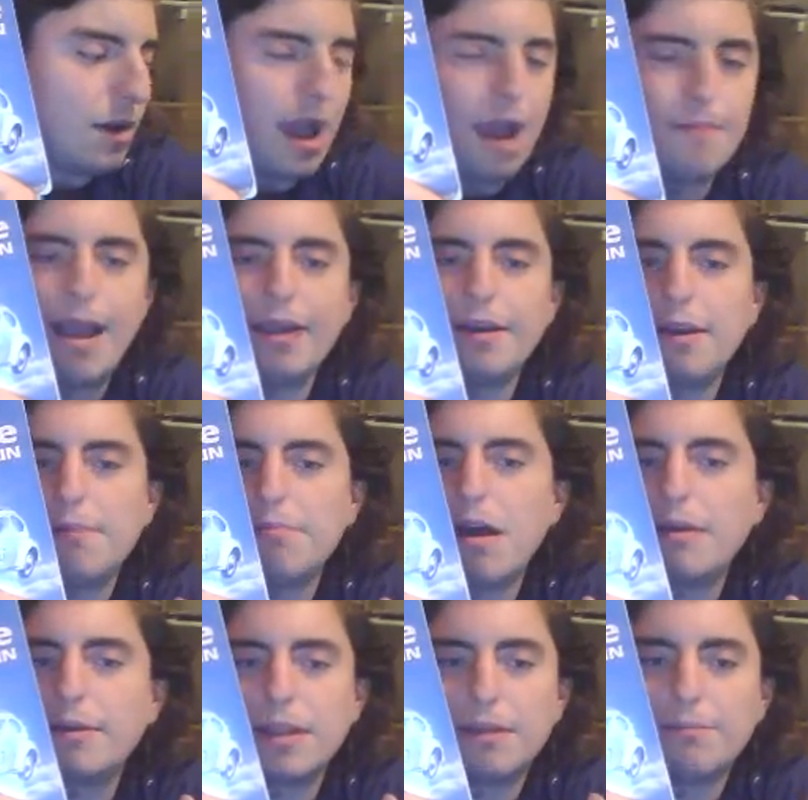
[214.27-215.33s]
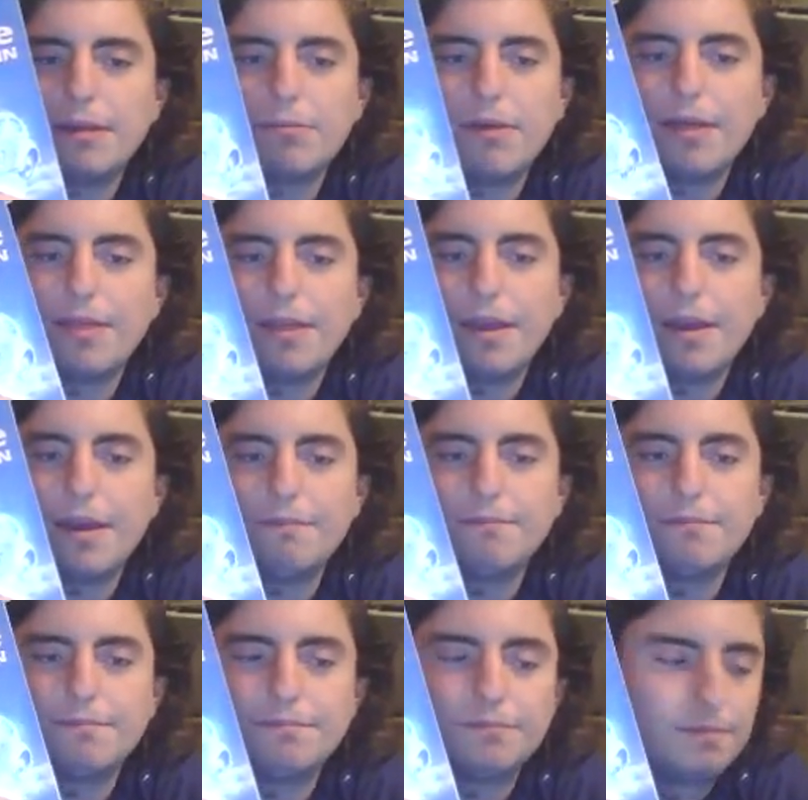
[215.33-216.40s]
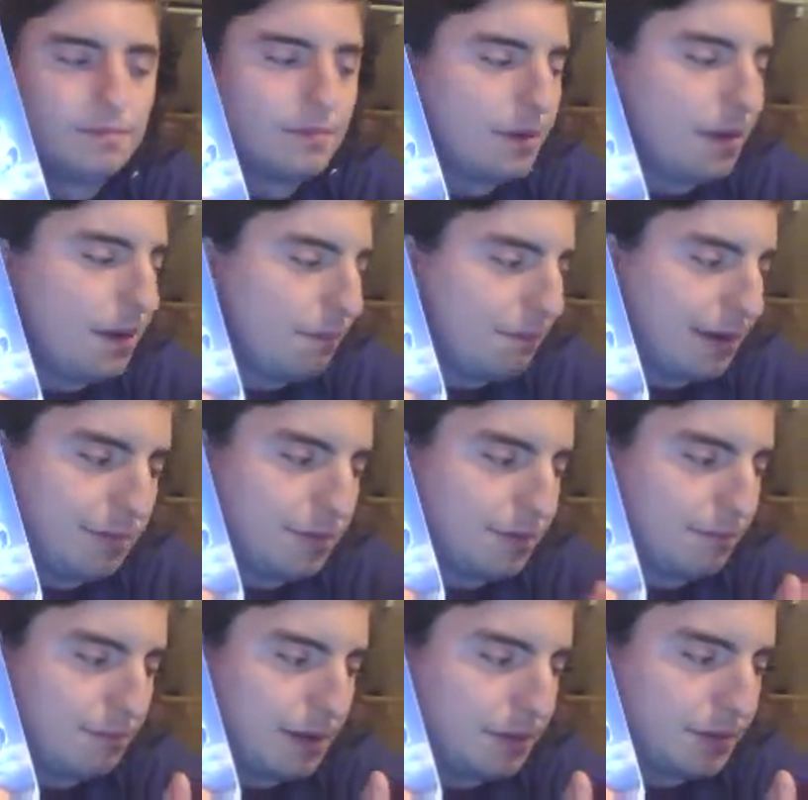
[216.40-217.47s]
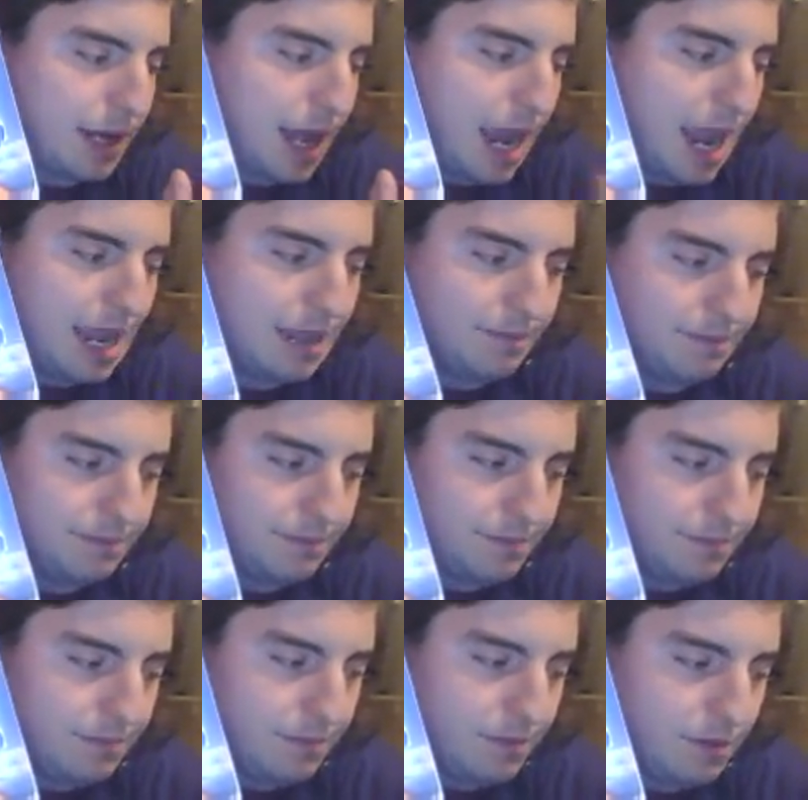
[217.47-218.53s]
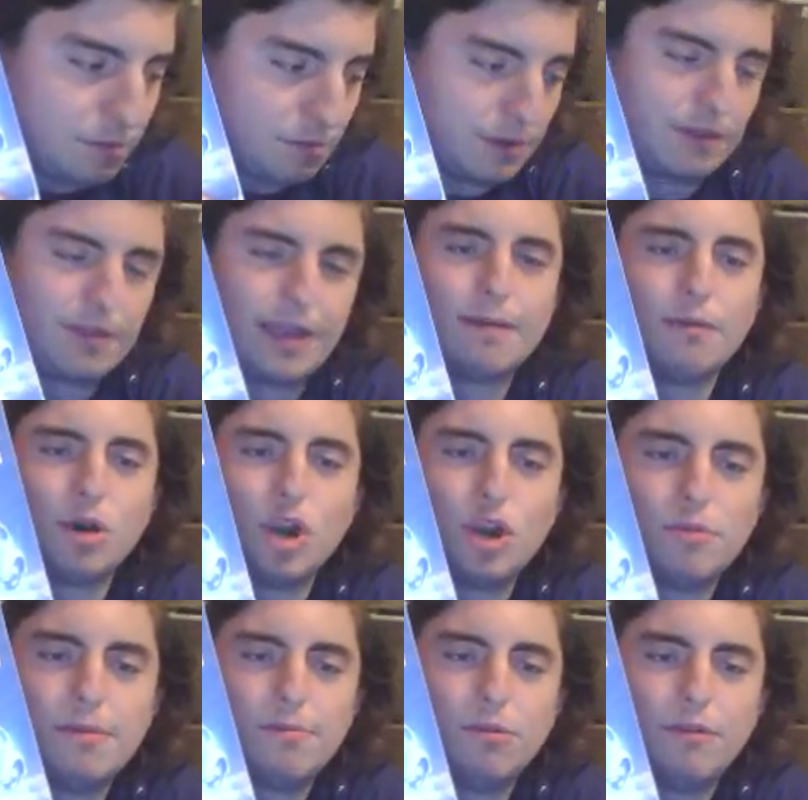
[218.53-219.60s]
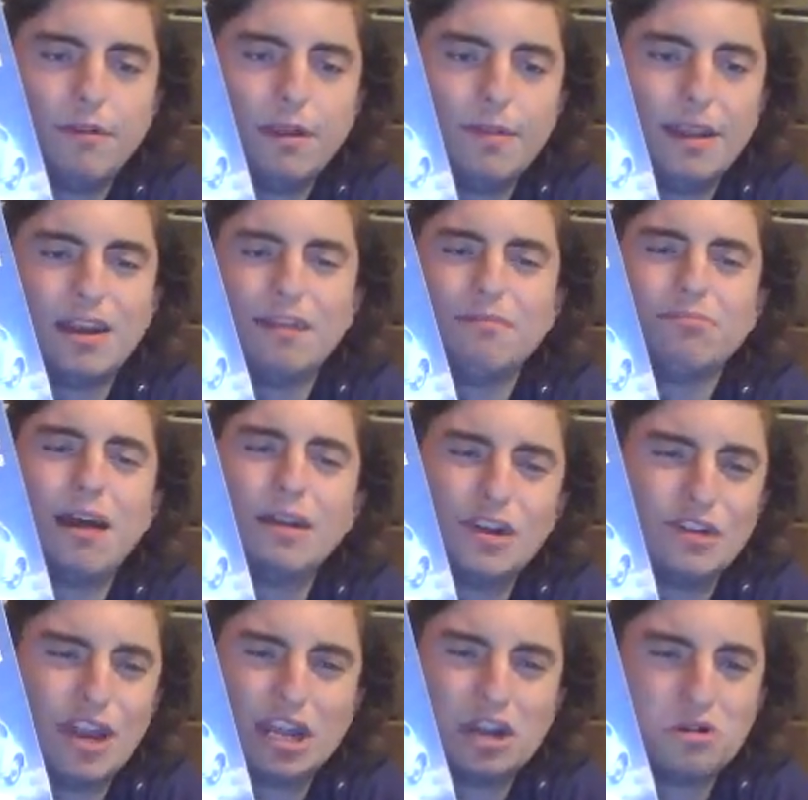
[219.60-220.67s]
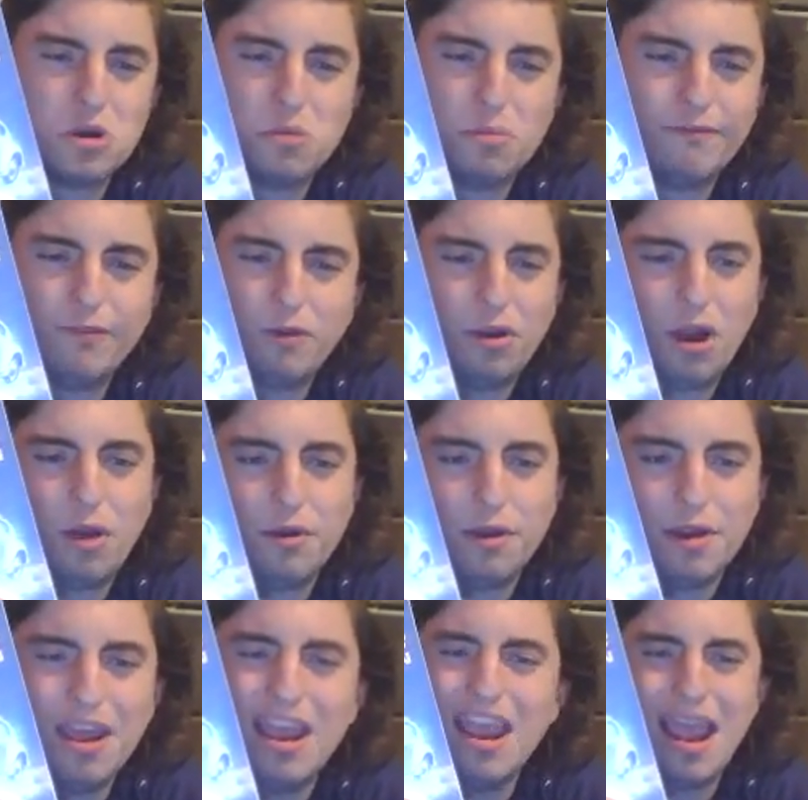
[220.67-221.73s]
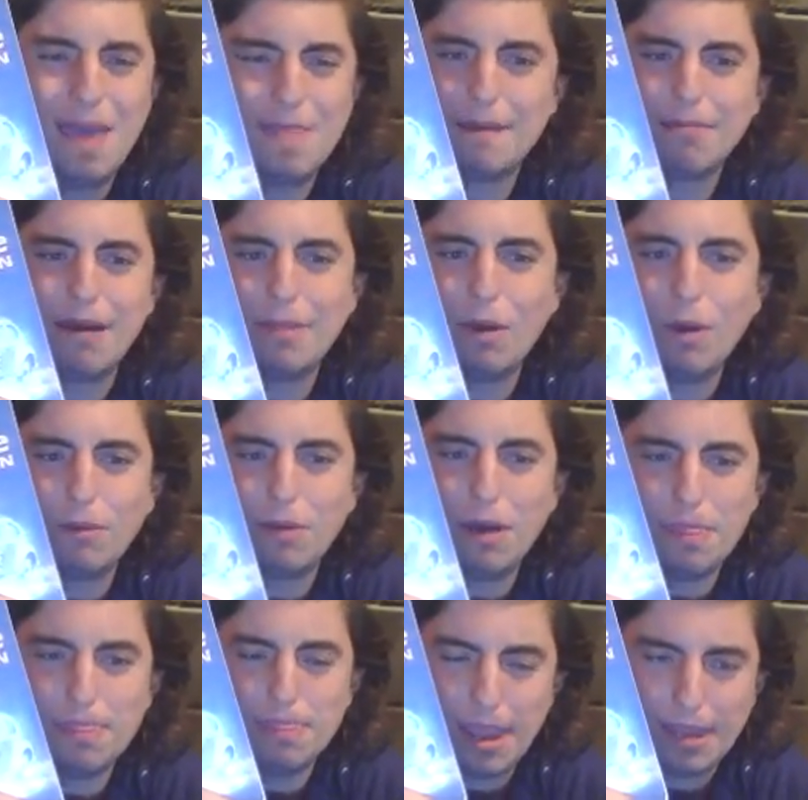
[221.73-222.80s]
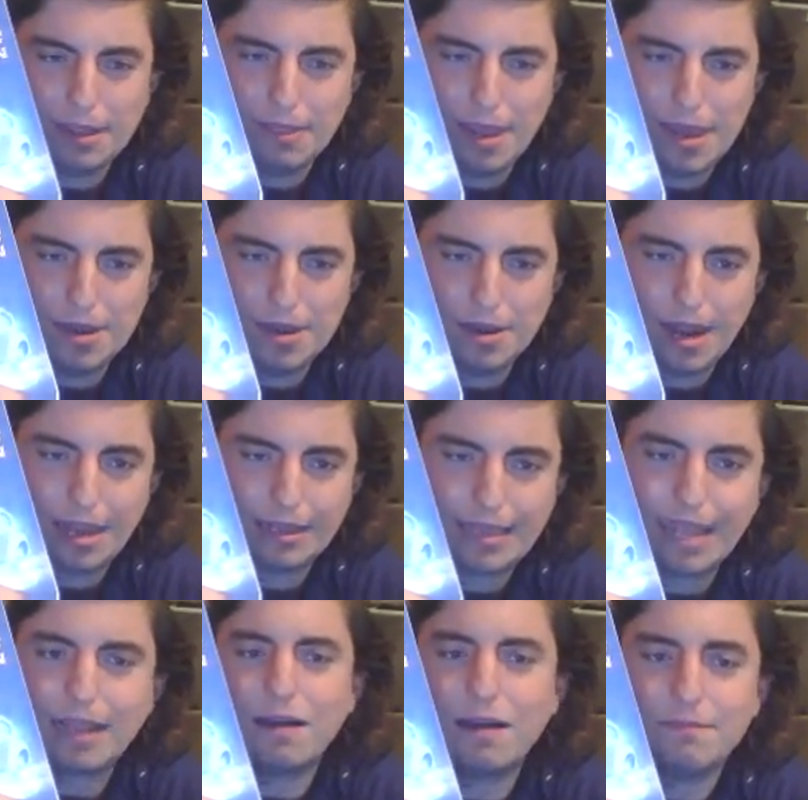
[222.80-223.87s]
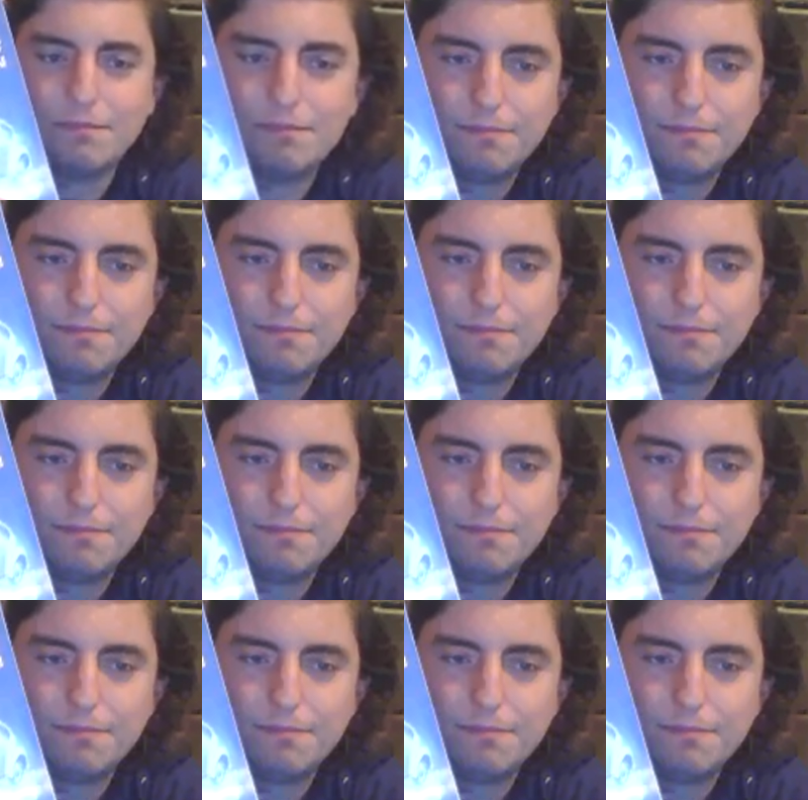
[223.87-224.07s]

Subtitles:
imagine there's probably some people out there, people today, when they think of a Herbie movie, they just probably just think of Herbie Fully Loaded. That's probably the only one they think of.